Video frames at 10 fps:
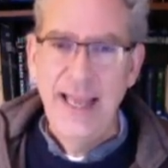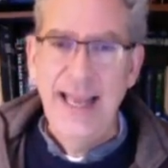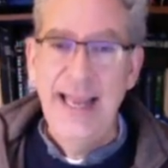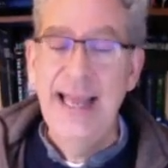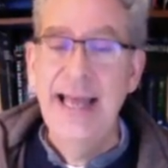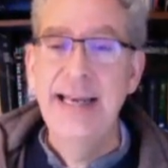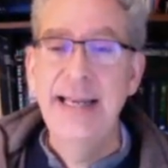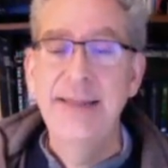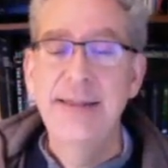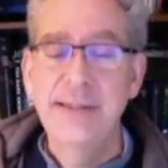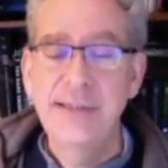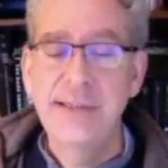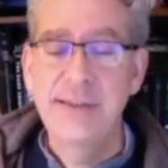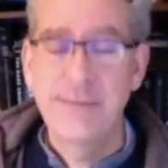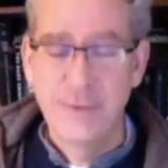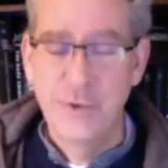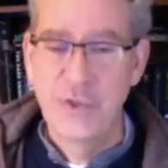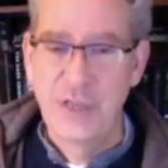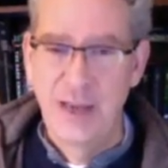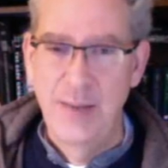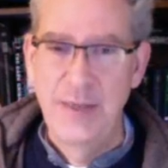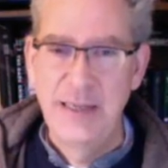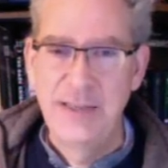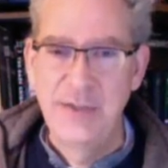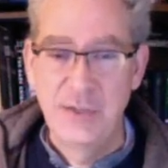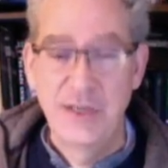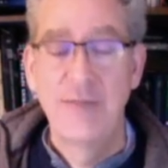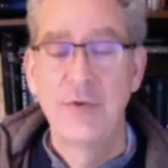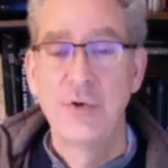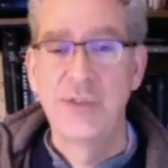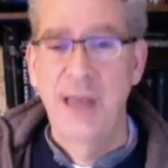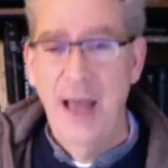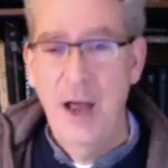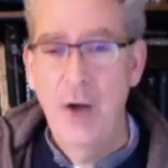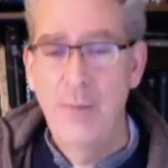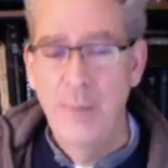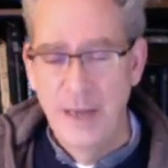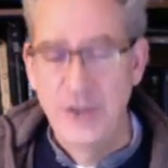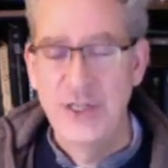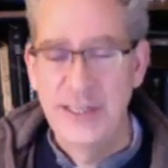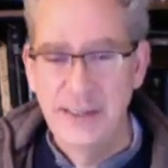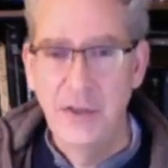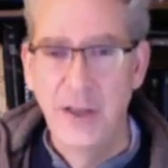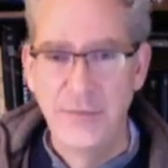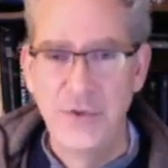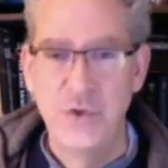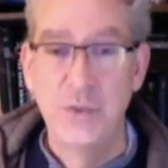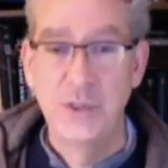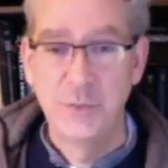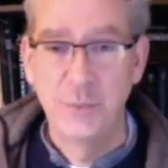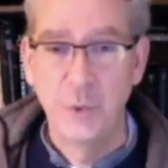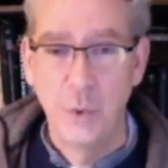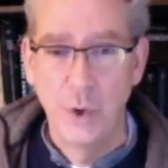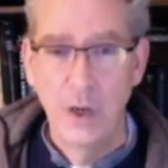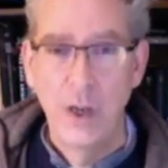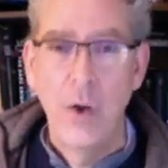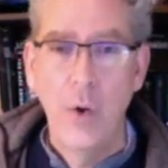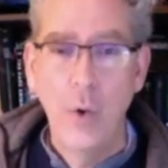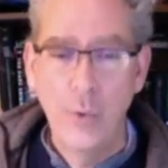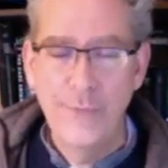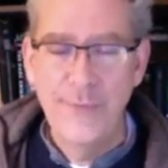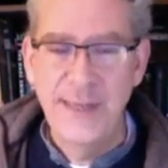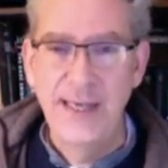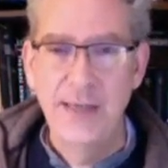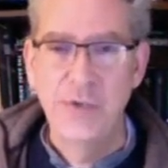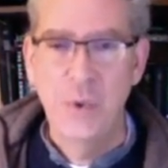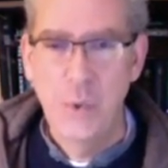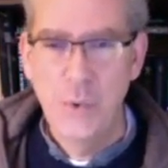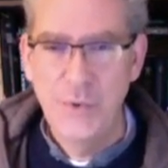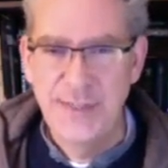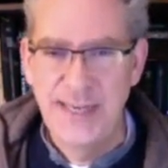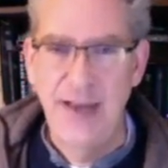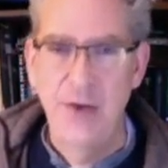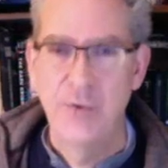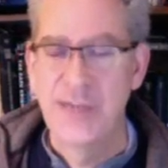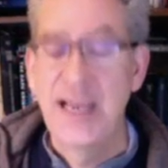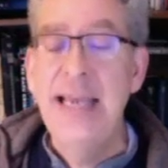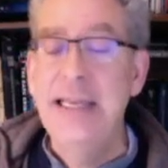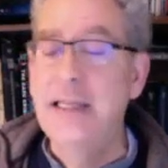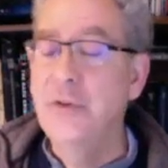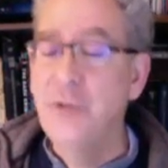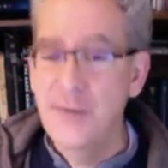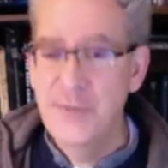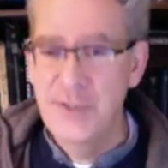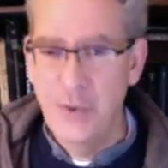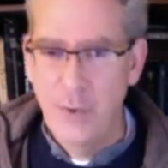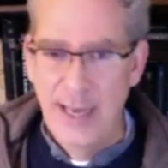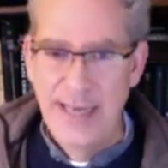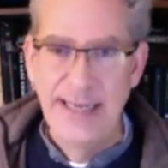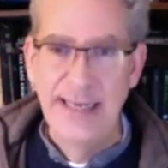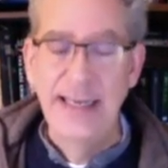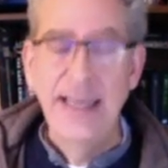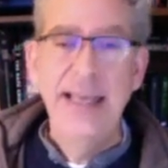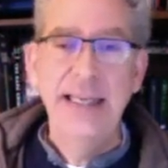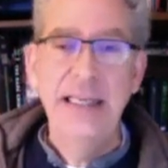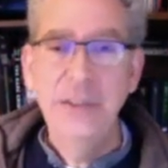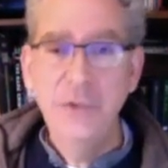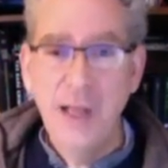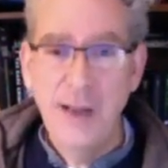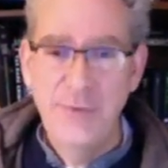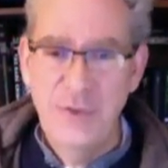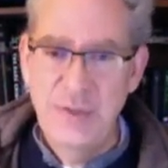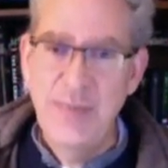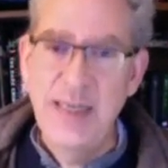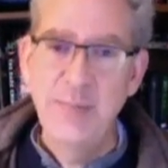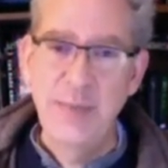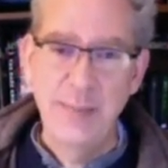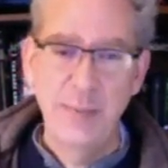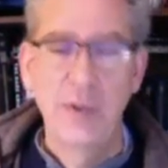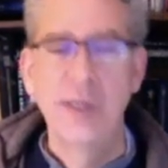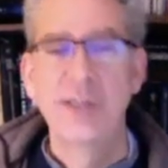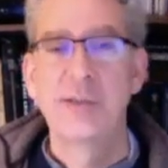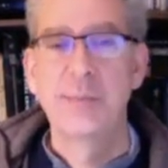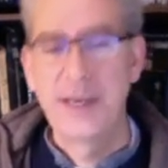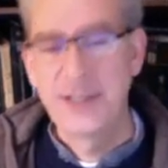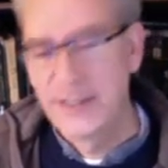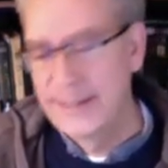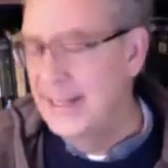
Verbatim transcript: And this is the first time he discovers how much he loves to explore old things, old towns. He loves to go hiking. He loves to meet people, especially.